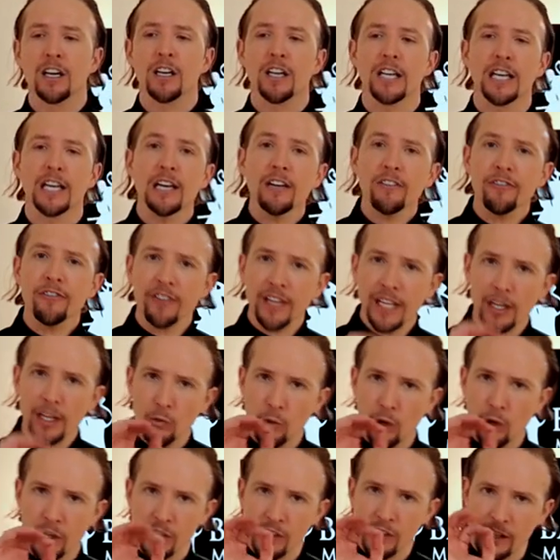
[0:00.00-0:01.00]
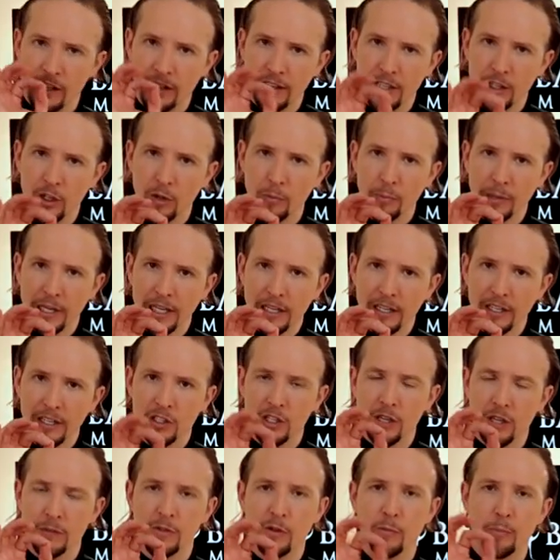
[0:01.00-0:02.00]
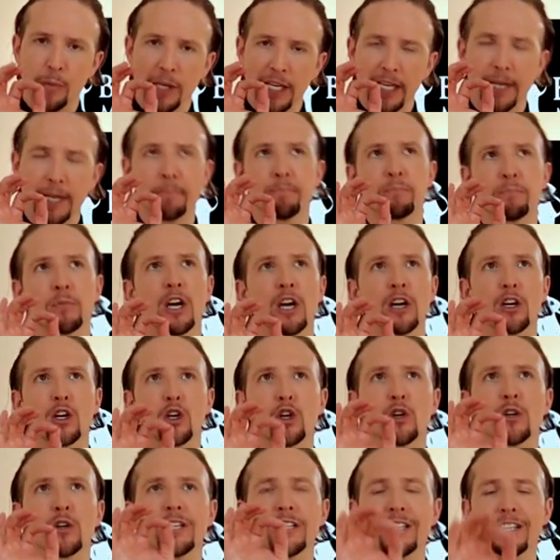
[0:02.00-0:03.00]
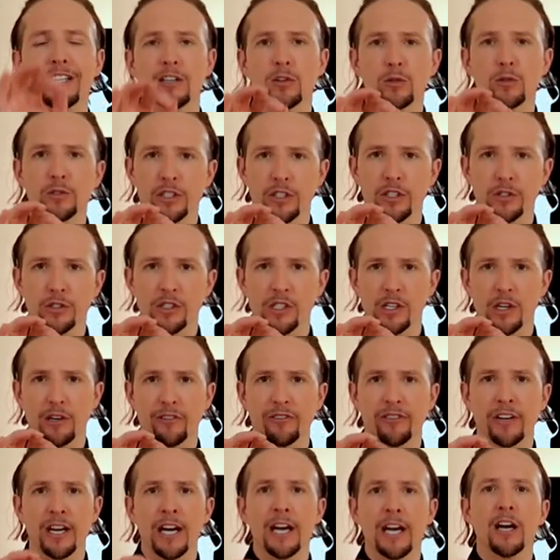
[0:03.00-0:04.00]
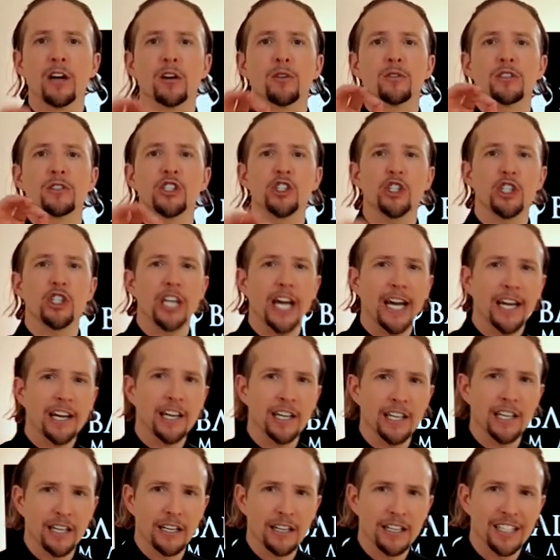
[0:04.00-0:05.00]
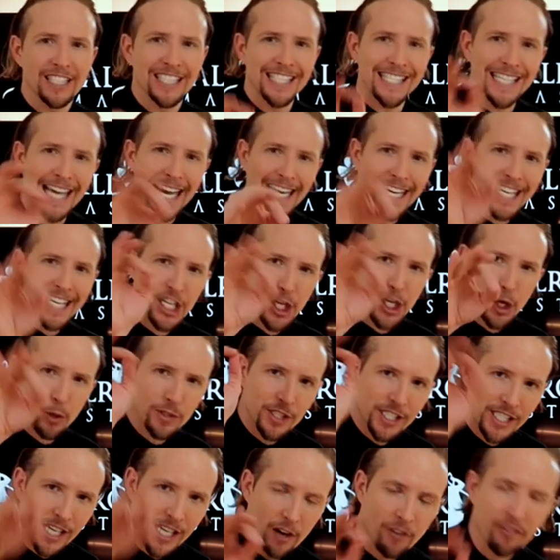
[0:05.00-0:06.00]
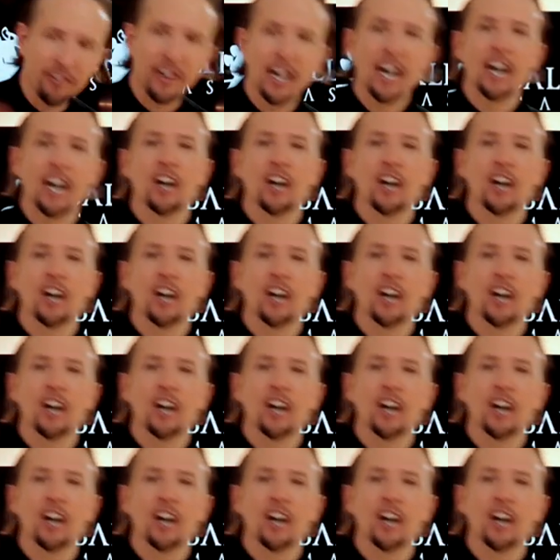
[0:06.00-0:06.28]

If it works a little bit in terms of being critical to yourself, check it. Check yourself.